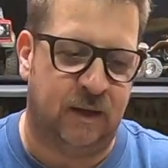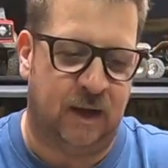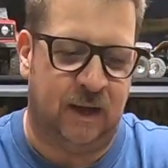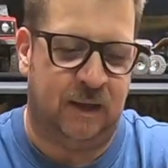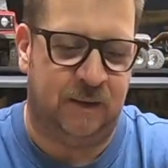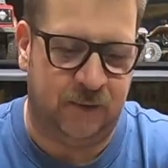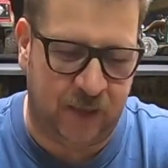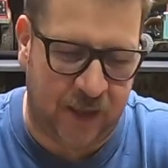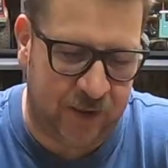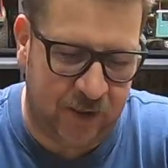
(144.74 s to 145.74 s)
Uh,
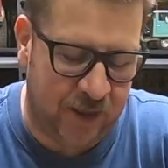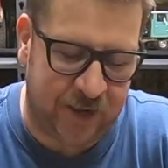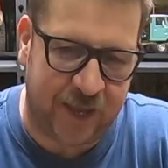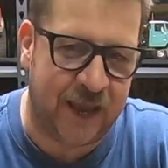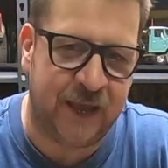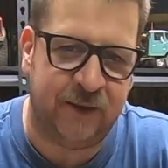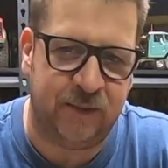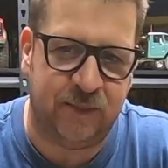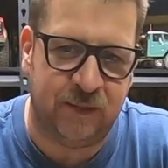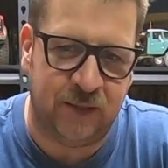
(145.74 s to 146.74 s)
and
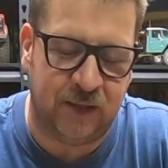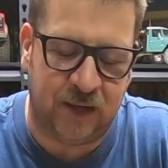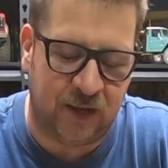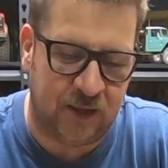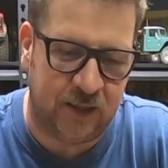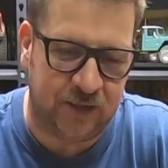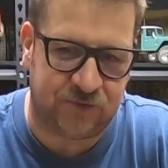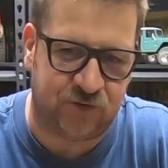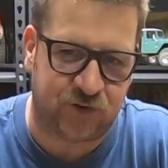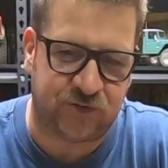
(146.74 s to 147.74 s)
again,
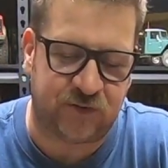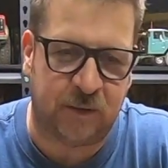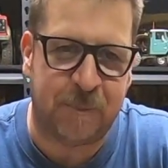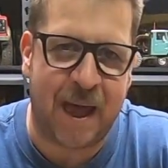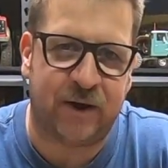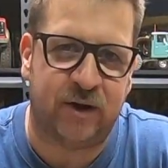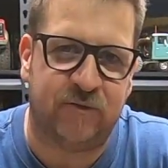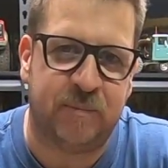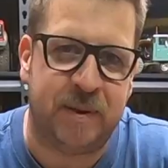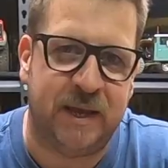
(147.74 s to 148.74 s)
it's just a matter of
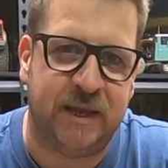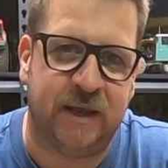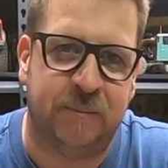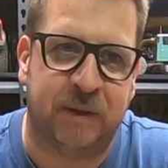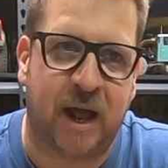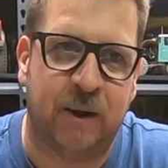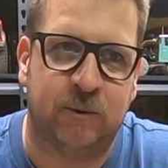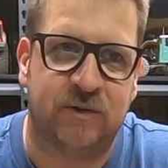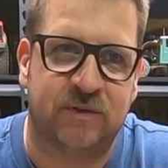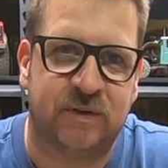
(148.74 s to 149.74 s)
opinion. But I
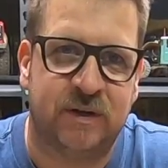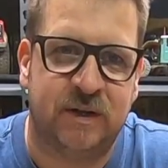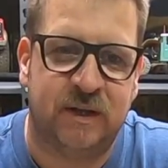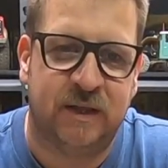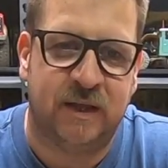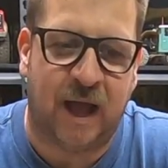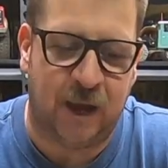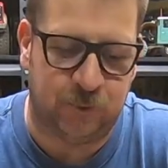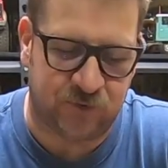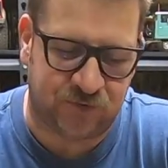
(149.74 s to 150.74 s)
was
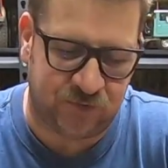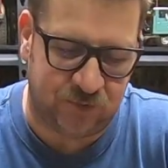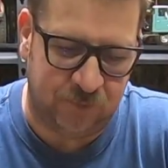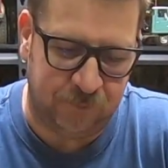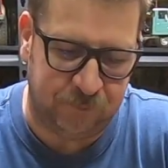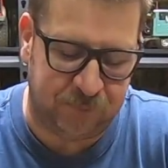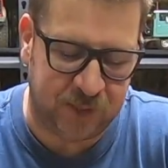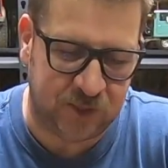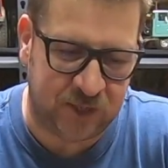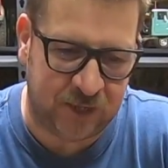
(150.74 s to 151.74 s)

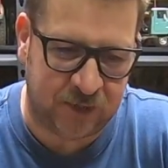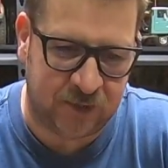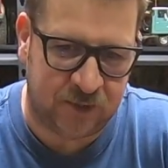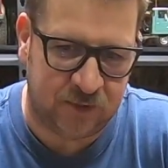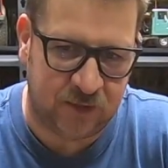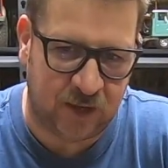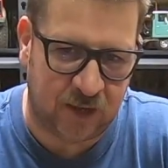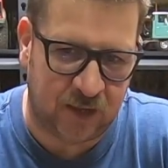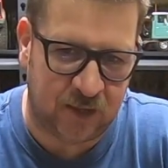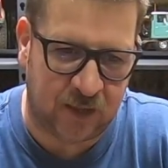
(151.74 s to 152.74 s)
building,
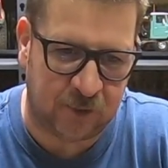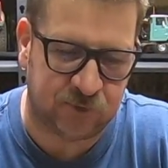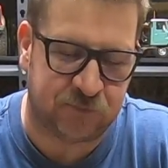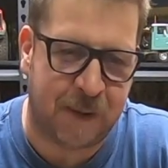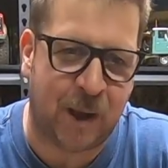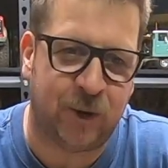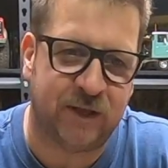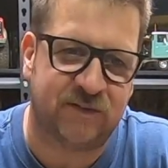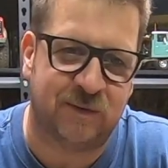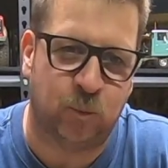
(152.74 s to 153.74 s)
I was mounting
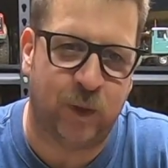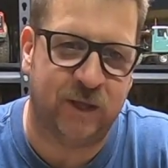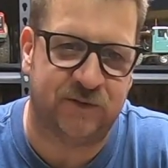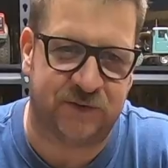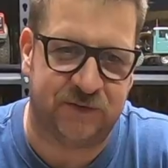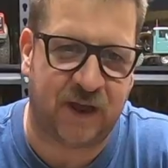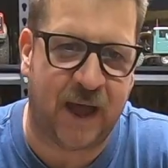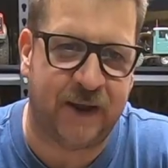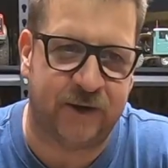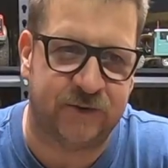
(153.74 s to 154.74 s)
some wheels and
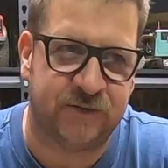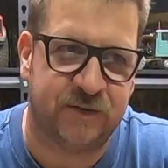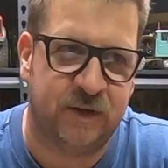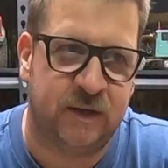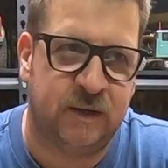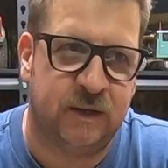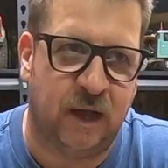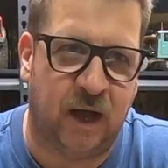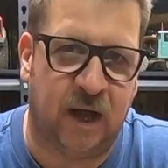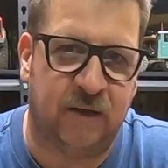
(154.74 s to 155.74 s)
tires
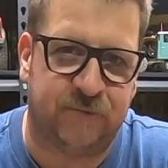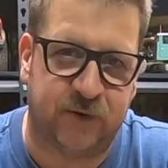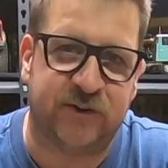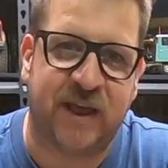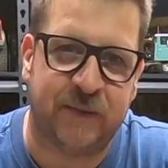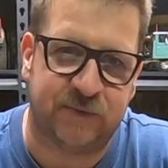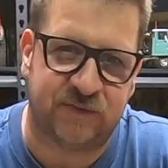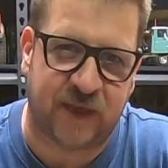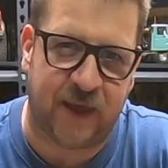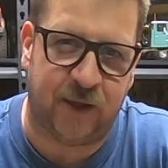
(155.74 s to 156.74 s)
for 10th
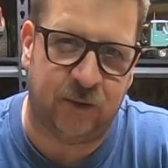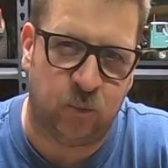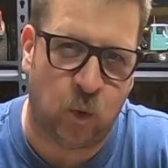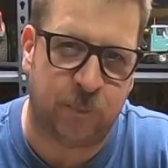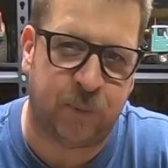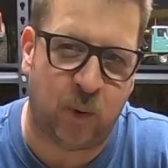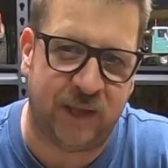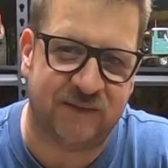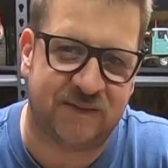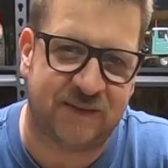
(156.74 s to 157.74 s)
scale
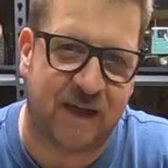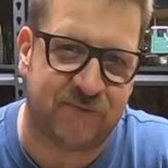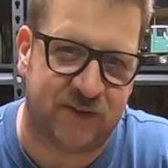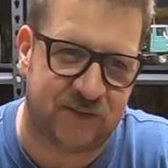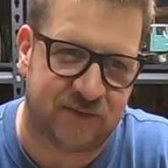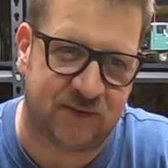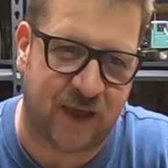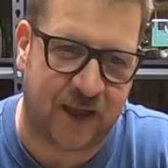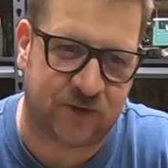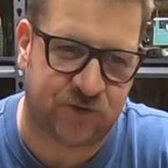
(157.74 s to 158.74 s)
1.7s
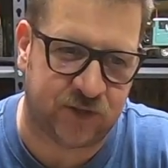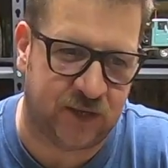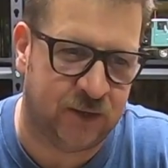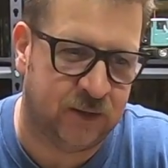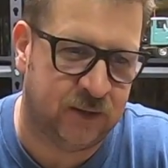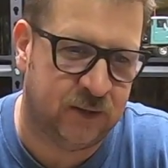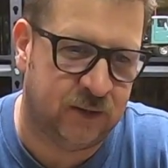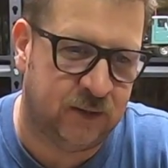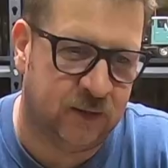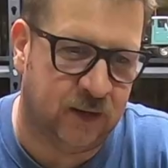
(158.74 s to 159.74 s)
actually,
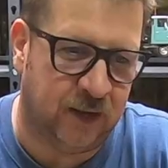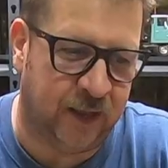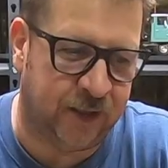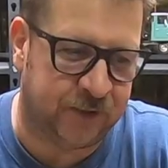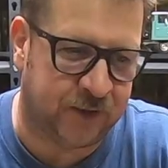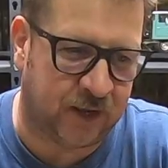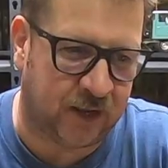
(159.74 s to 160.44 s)
and